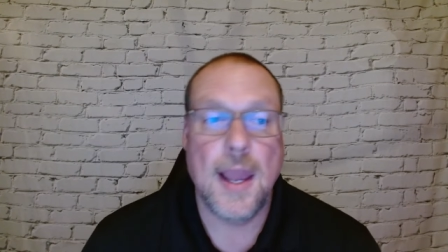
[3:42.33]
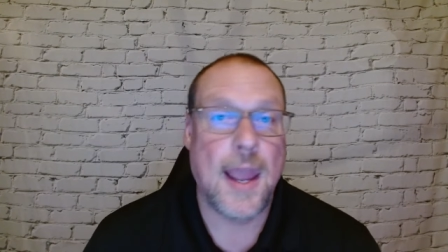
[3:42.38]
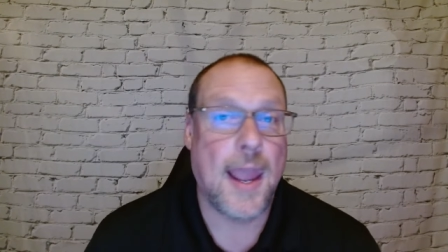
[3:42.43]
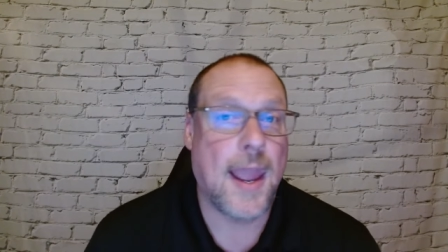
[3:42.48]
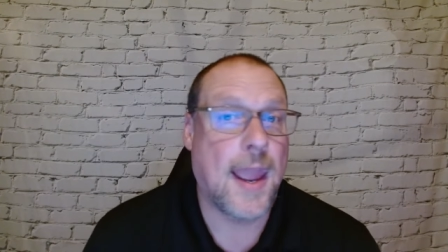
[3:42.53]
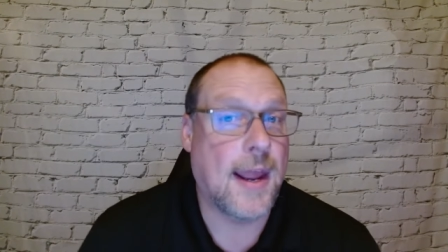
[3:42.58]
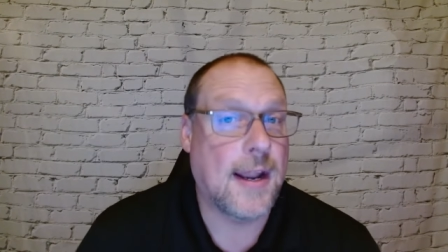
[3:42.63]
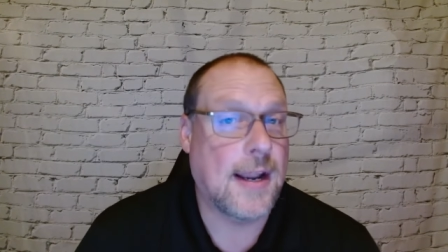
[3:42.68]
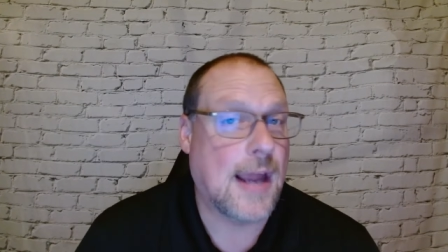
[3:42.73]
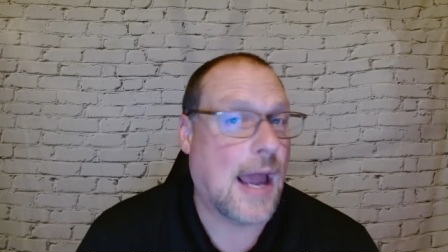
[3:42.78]

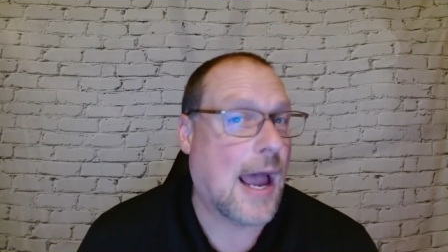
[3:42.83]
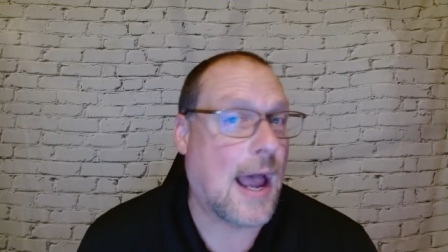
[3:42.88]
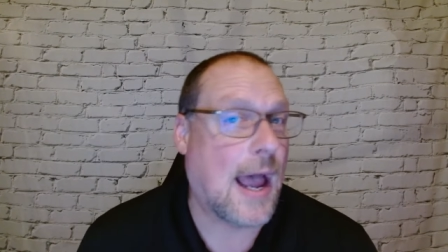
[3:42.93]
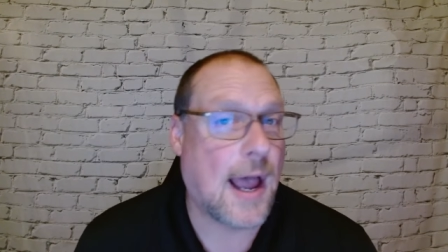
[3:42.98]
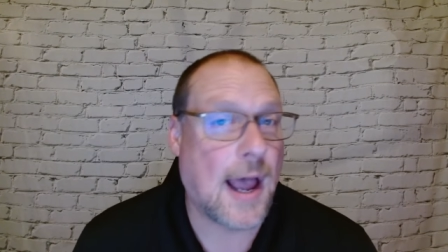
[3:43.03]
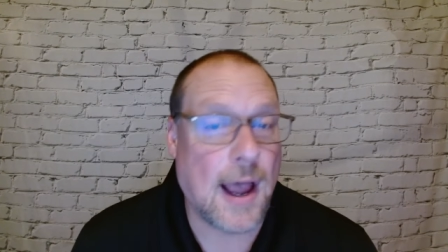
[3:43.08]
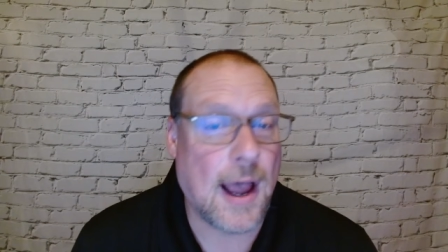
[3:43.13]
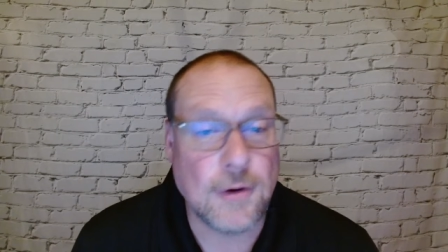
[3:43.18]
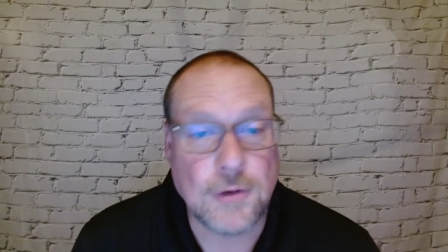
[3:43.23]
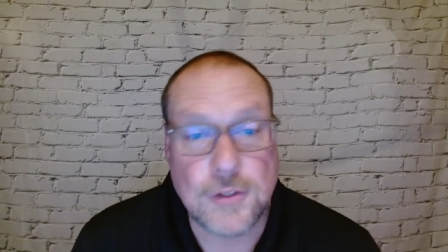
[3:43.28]
And
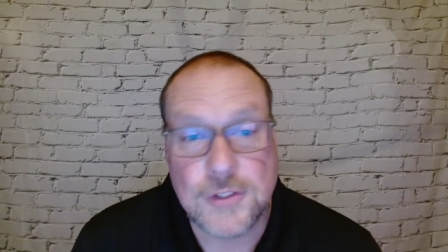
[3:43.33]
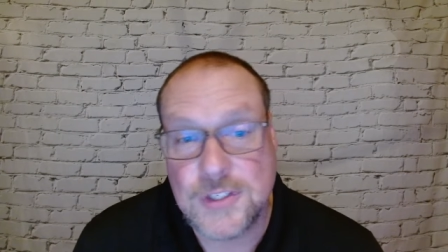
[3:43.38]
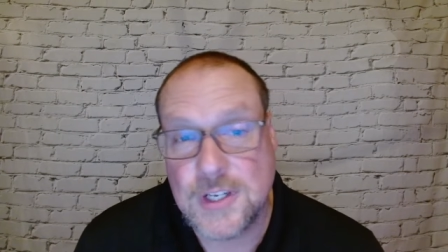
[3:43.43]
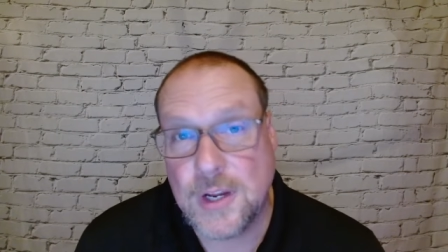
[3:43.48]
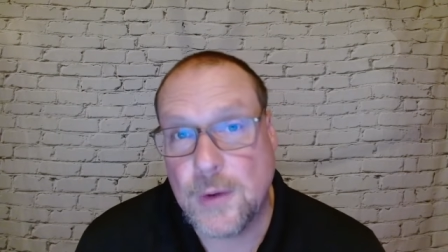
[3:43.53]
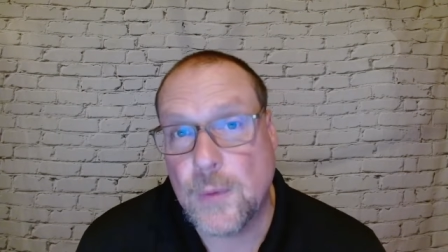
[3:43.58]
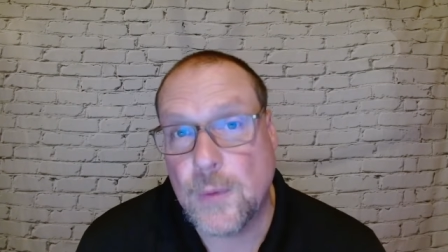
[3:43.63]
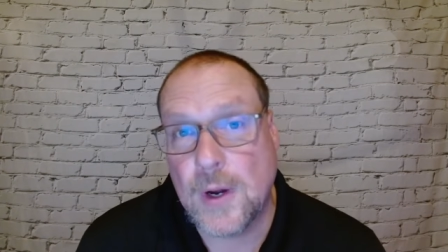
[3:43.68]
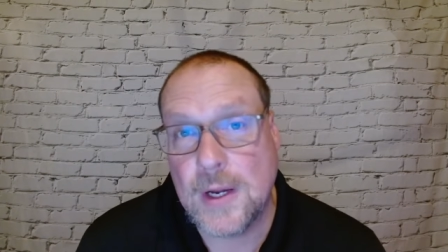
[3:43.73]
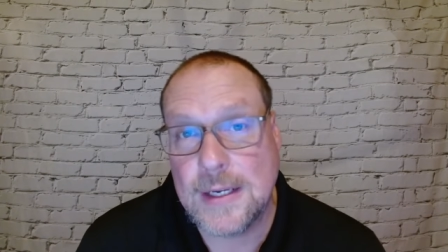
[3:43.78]
I will
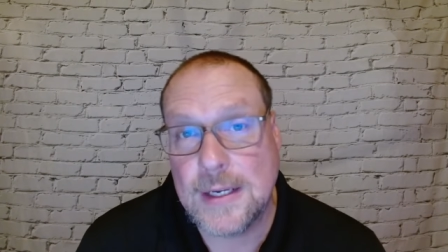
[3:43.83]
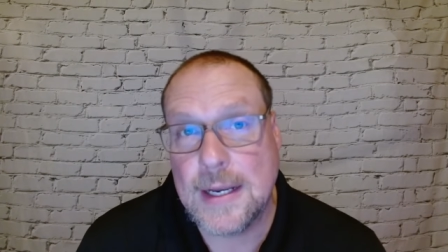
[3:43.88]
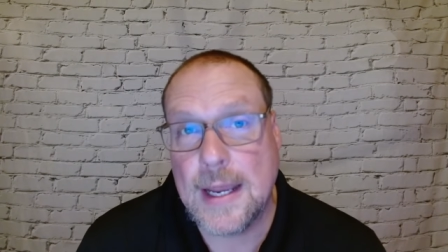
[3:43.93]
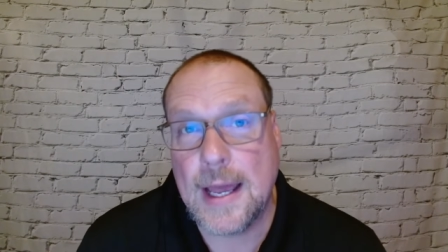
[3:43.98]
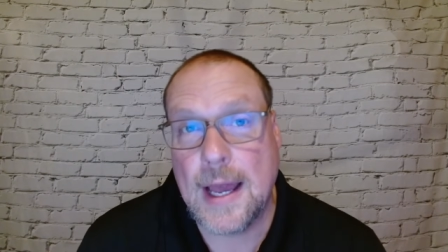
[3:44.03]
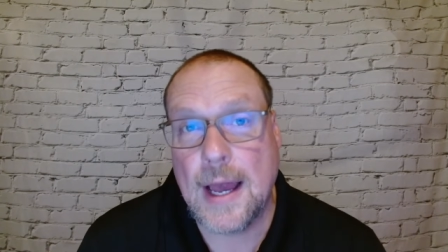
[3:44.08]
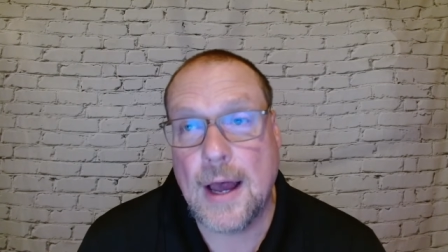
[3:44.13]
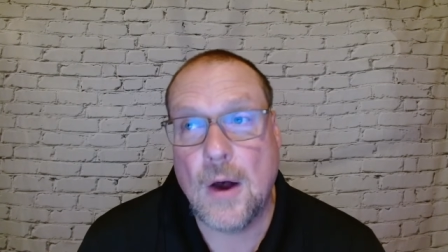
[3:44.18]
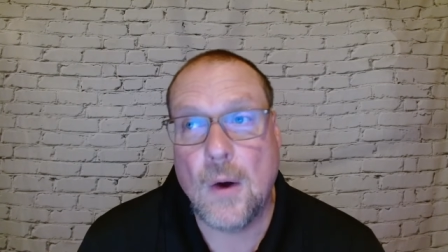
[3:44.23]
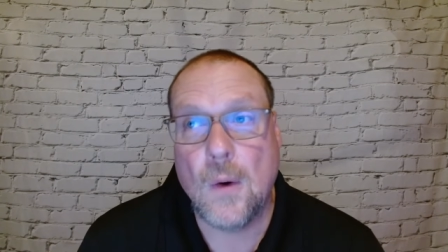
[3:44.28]
say right
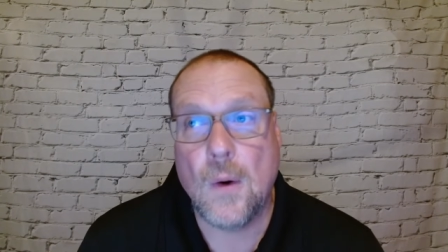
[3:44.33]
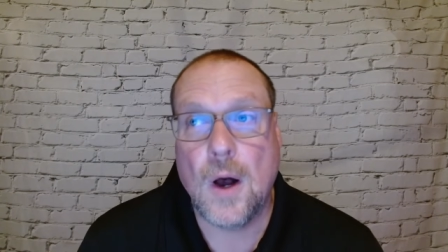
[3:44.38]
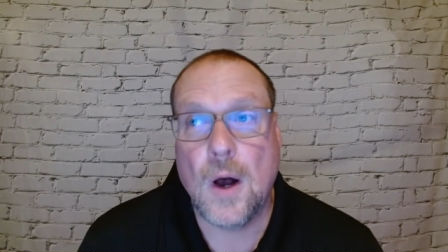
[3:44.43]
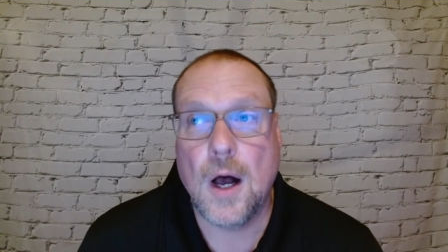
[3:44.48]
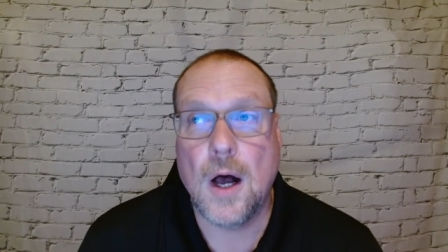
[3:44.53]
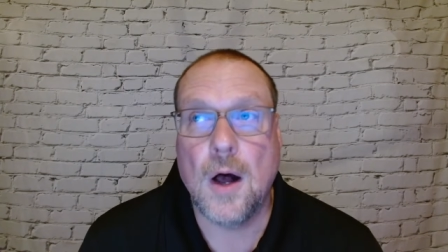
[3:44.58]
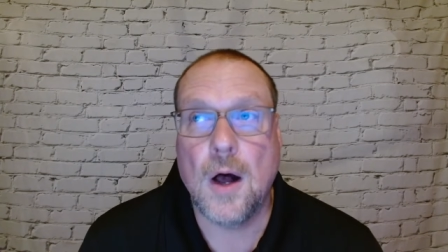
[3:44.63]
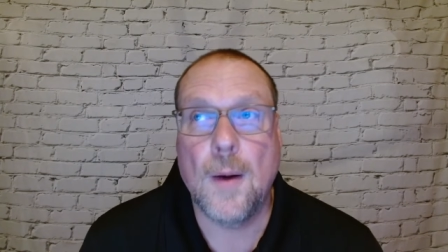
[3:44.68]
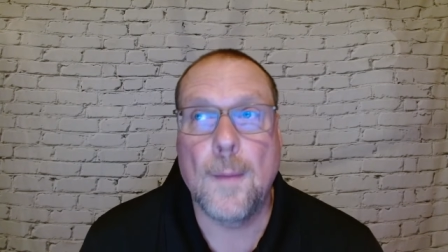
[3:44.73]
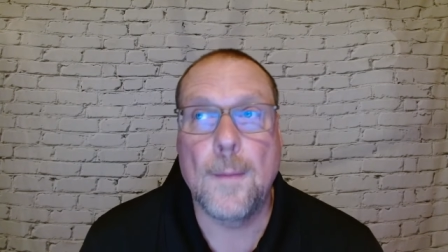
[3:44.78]
now,
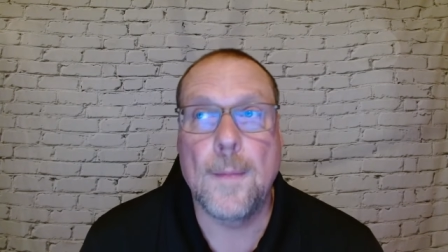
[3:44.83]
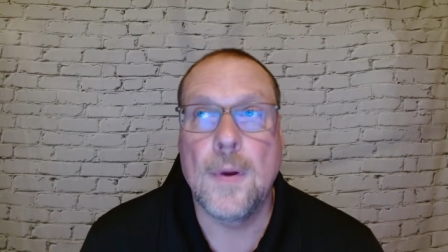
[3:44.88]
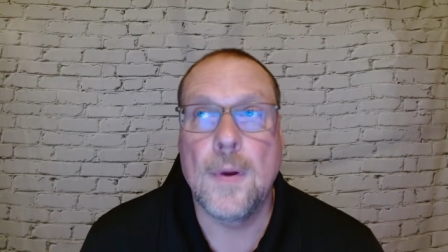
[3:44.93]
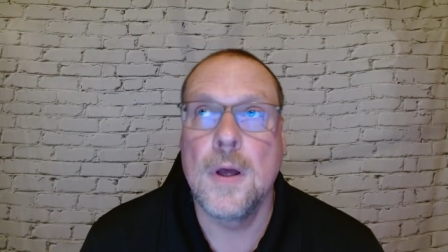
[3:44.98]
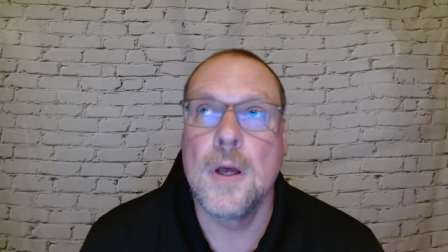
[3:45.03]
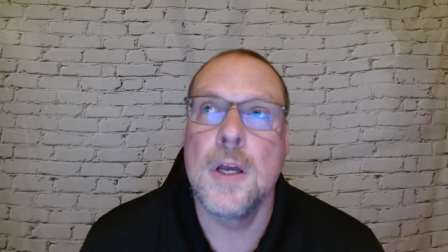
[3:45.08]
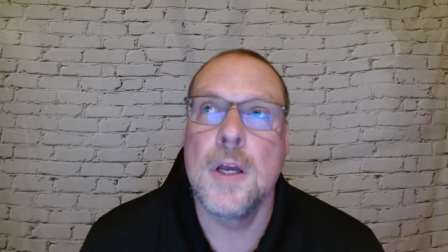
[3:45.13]
um,